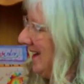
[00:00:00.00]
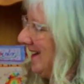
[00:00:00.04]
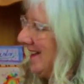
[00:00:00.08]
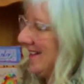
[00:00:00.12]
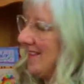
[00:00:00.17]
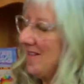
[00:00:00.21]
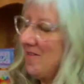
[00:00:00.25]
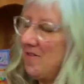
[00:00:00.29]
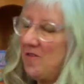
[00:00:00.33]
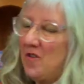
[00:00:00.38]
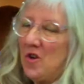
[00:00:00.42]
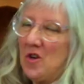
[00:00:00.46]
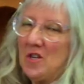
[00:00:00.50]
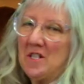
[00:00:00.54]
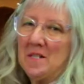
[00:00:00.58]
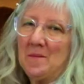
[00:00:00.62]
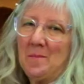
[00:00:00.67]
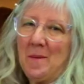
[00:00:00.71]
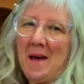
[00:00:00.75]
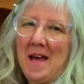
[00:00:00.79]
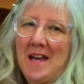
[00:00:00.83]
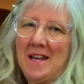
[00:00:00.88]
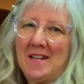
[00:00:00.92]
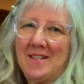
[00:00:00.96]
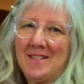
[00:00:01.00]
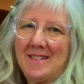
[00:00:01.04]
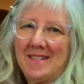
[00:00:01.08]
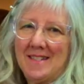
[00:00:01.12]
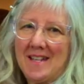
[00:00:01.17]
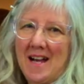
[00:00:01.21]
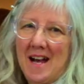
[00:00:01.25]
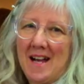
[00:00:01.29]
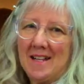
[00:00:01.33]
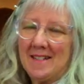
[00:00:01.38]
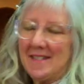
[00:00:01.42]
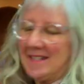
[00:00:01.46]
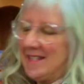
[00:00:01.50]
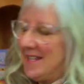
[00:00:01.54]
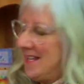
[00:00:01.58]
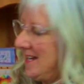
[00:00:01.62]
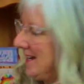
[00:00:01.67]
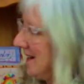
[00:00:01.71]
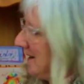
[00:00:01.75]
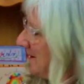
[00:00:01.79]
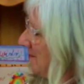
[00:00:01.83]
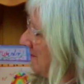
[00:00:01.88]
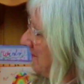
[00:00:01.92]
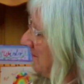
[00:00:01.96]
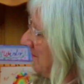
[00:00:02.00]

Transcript: The first page starts here.